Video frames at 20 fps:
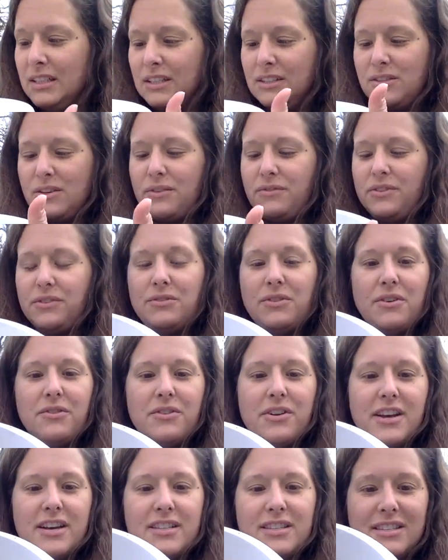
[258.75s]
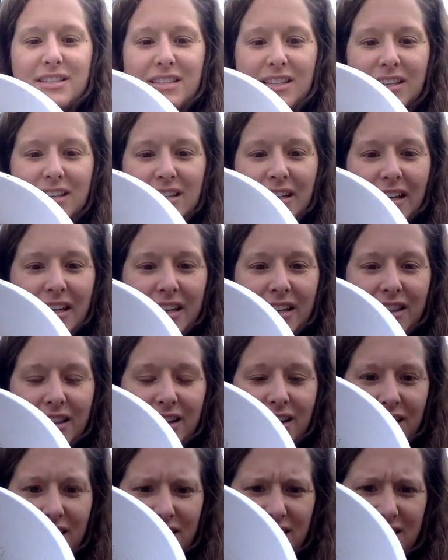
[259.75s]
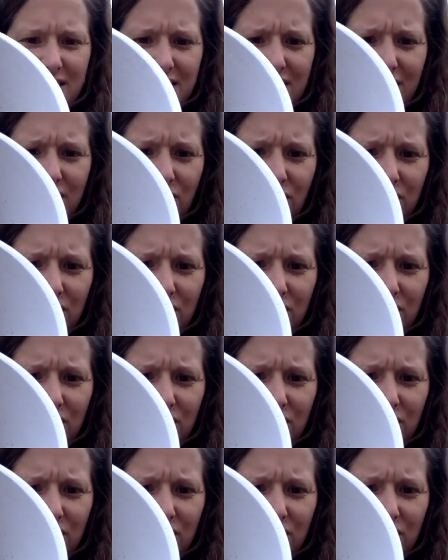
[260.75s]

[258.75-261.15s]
So if you notice, you